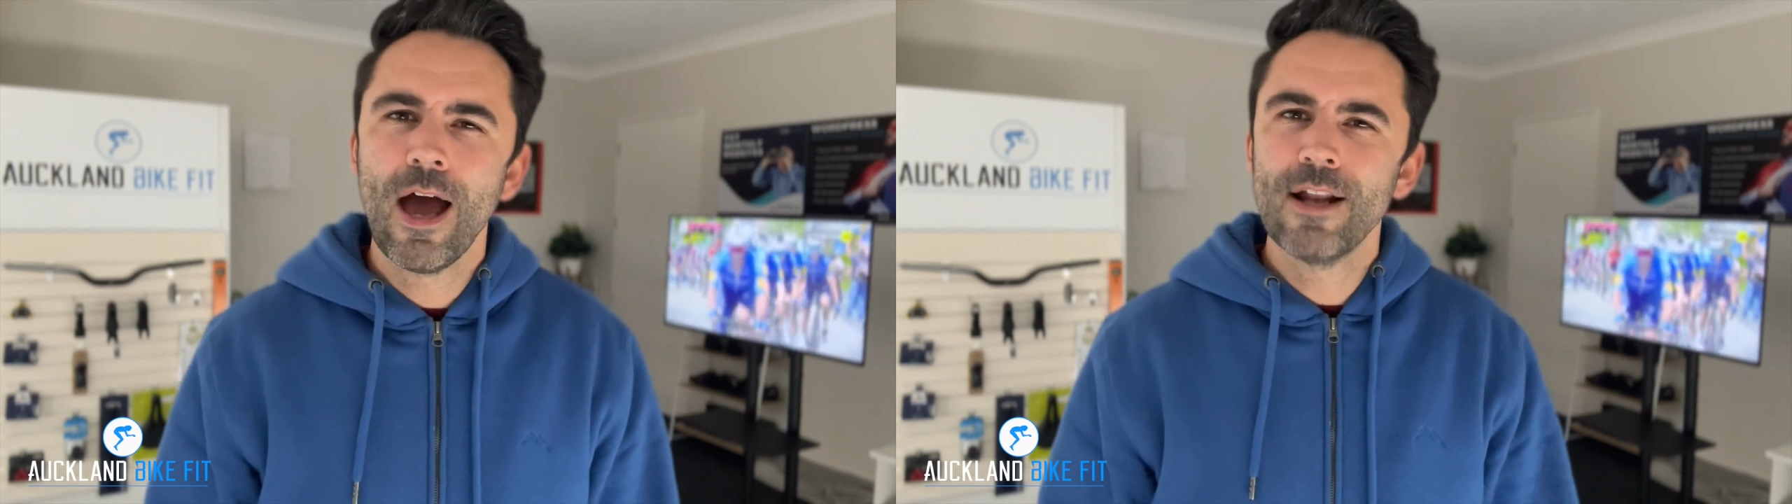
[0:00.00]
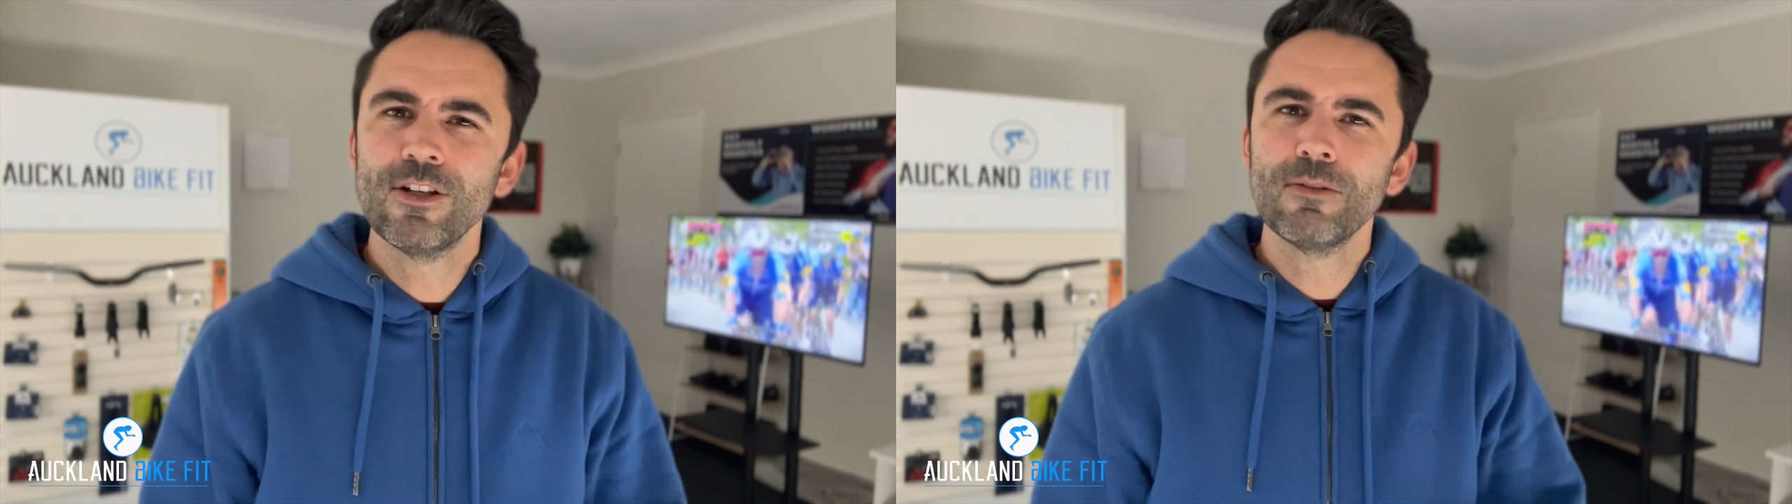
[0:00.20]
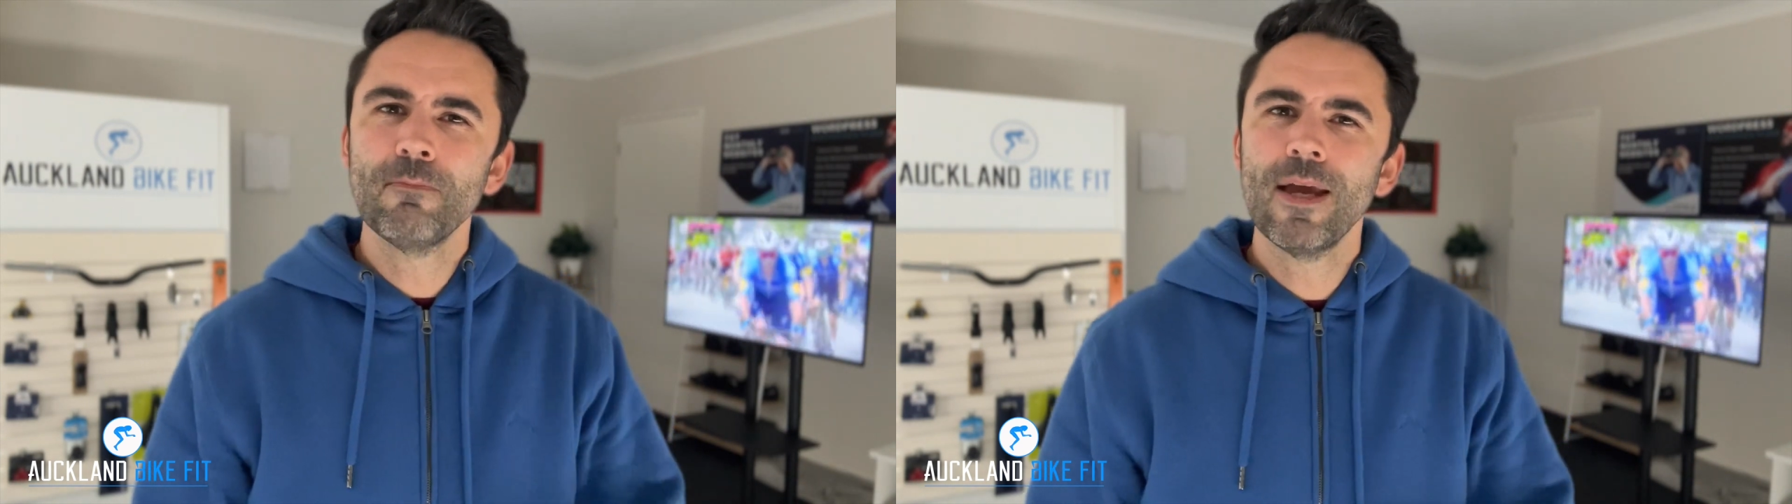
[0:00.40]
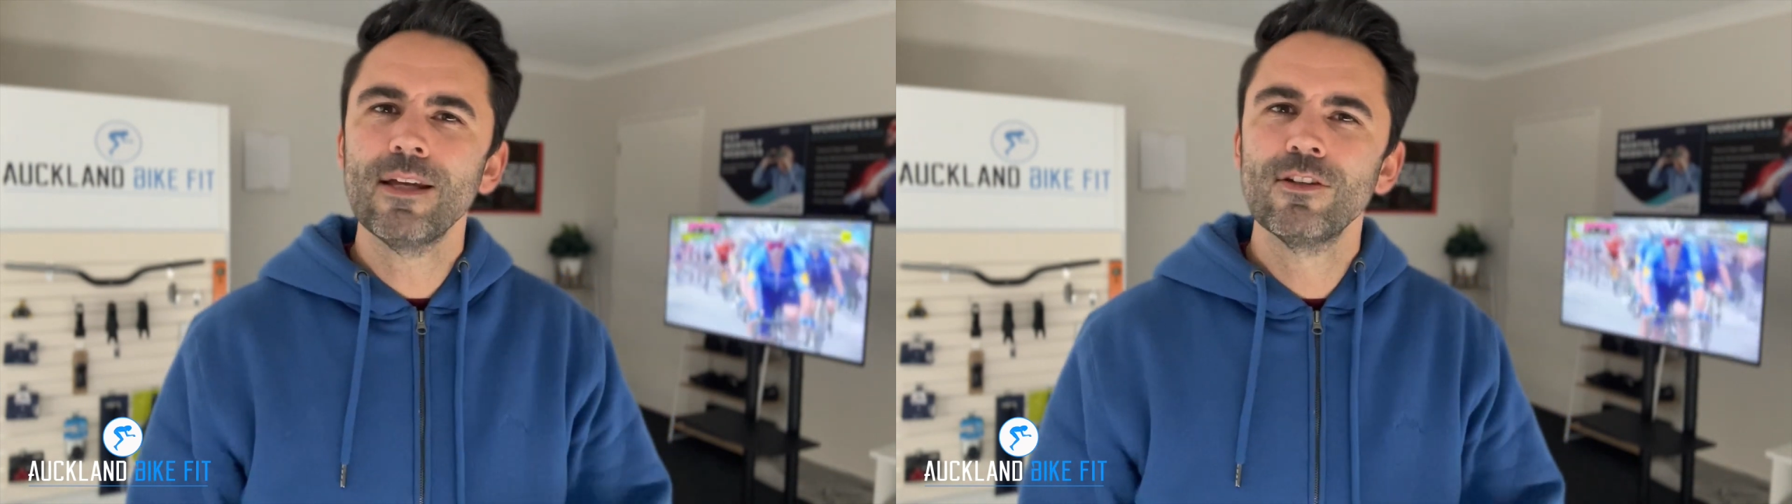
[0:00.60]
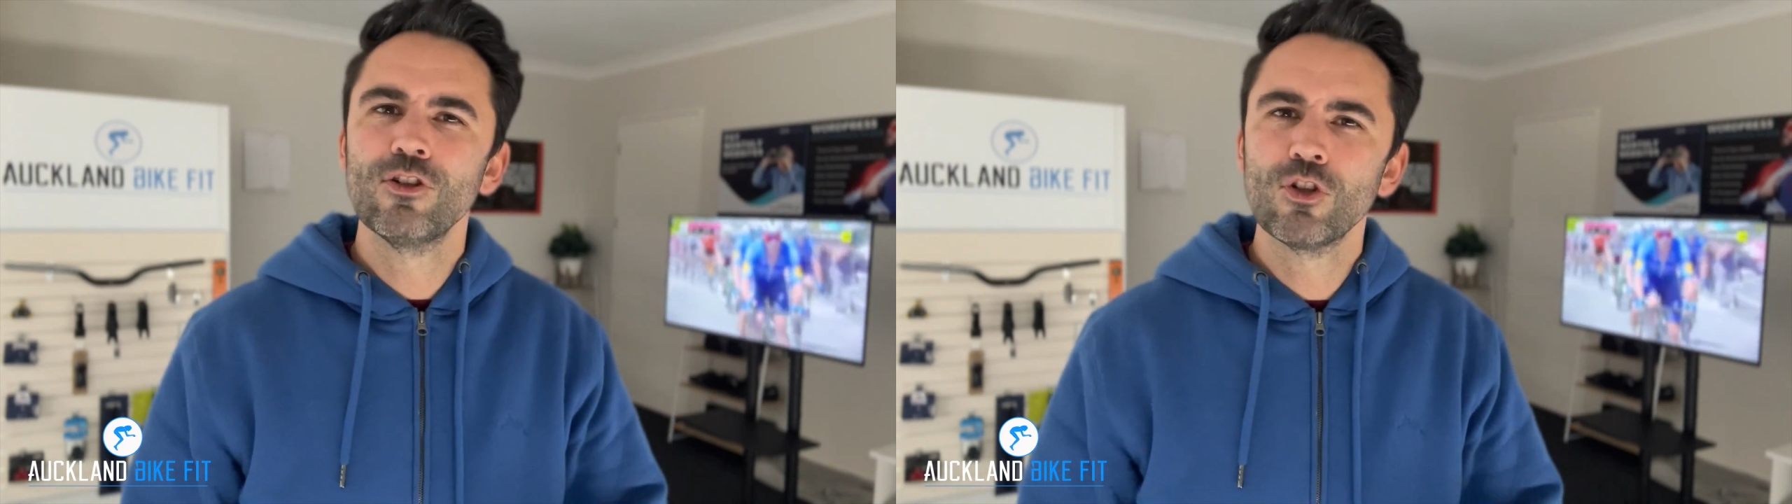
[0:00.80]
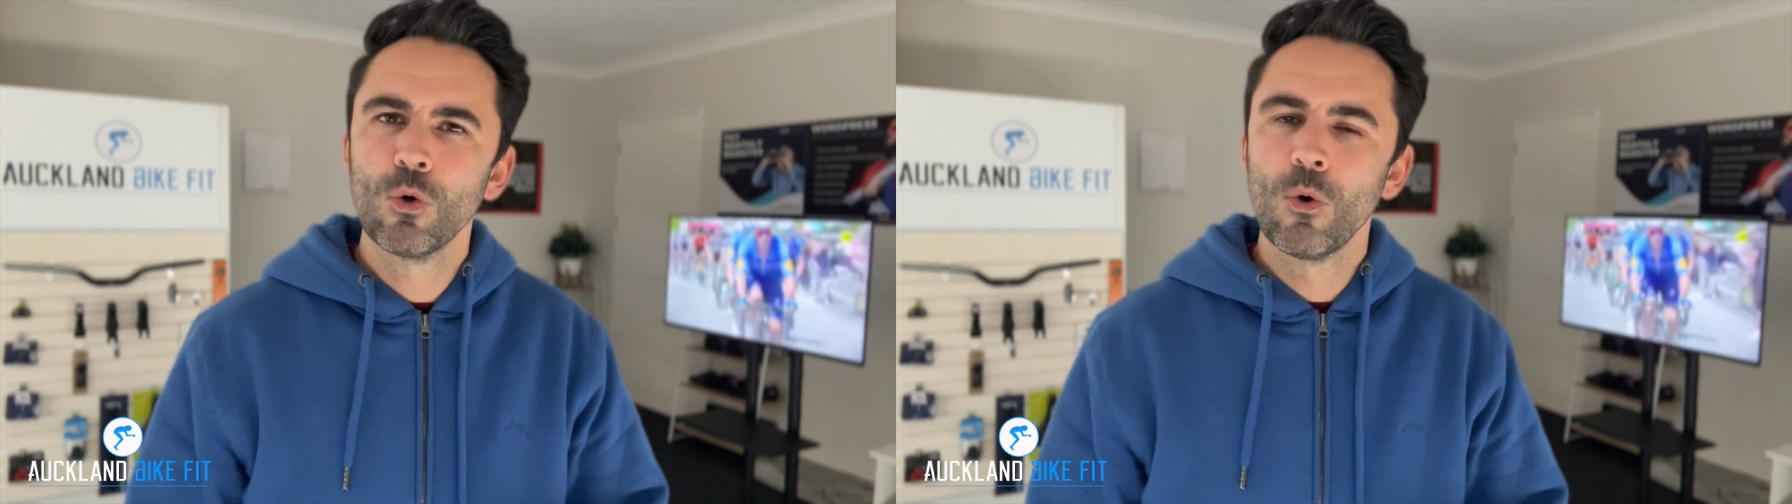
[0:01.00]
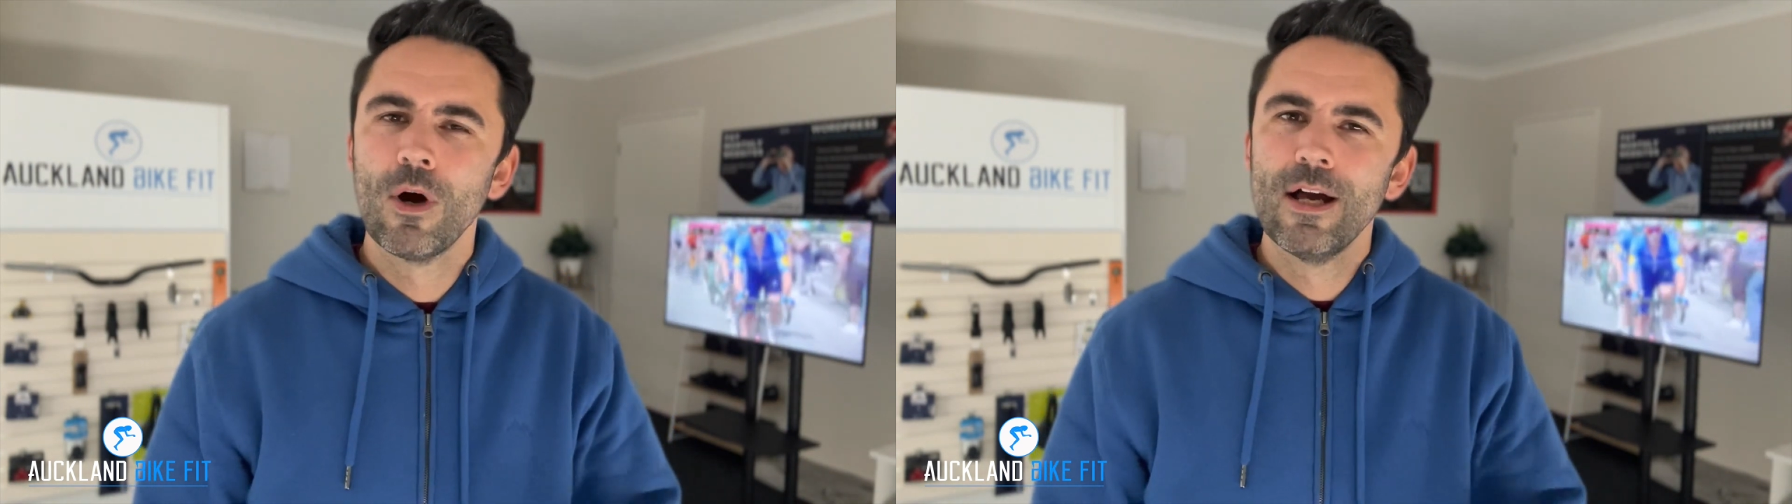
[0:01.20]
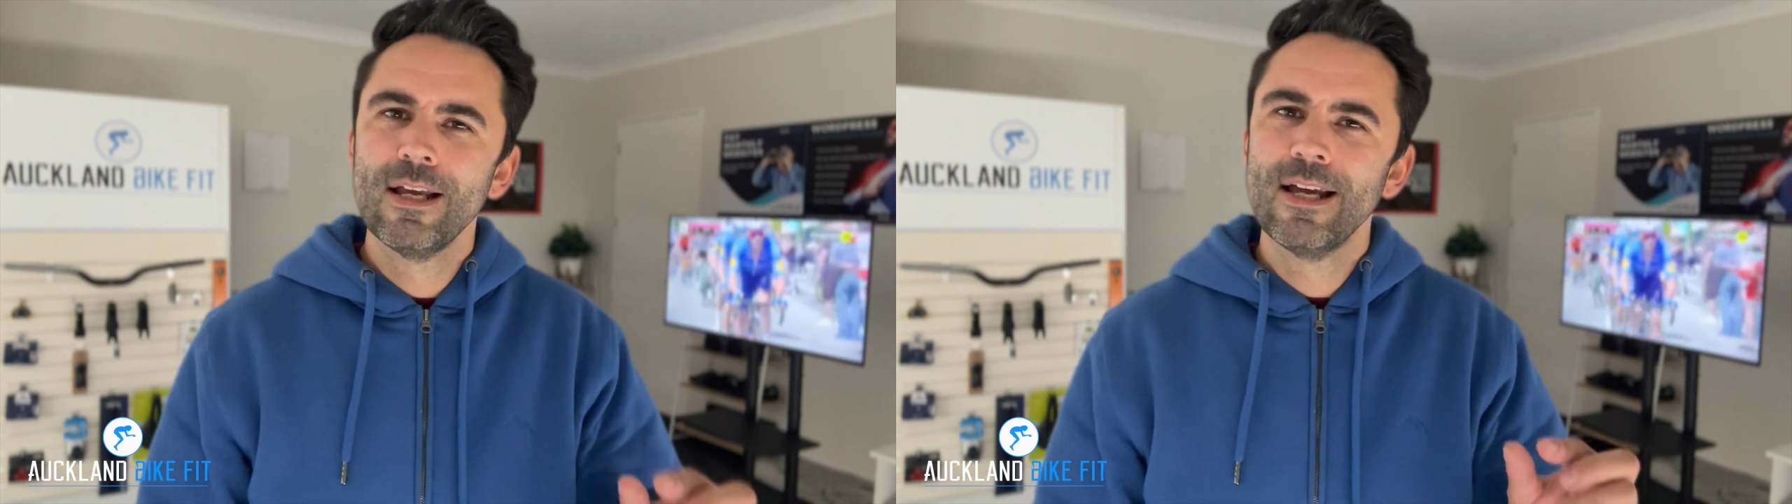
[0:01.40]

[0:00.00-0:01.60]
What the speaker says: and just making sure